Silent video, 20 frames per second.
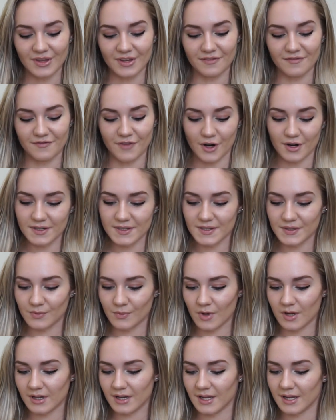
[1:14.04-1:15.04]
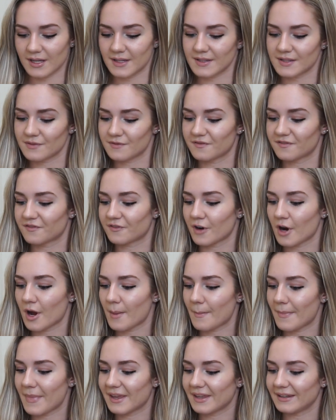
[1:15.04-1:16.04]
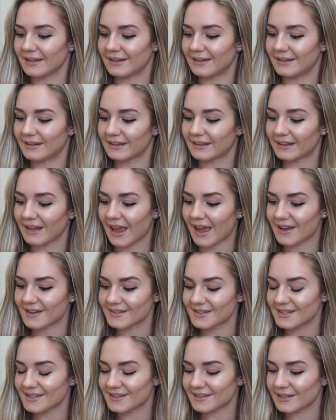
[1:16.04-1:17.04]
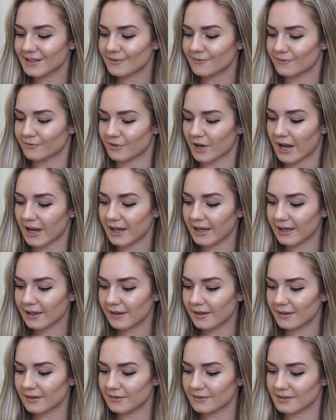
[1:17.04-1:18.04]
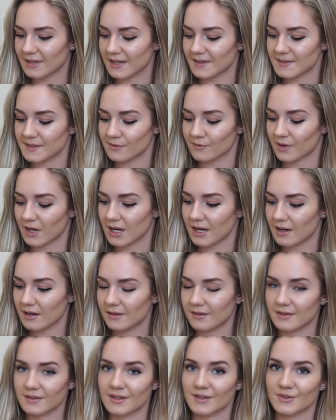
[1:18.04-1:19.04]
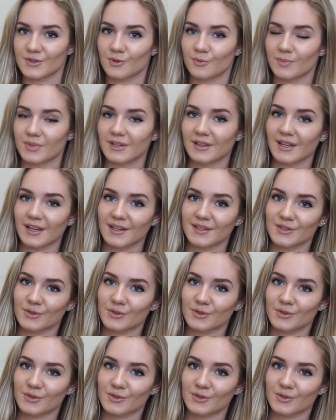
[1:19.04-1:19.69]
the first one is from Dancy Ray. Dancy Ray, there should be like a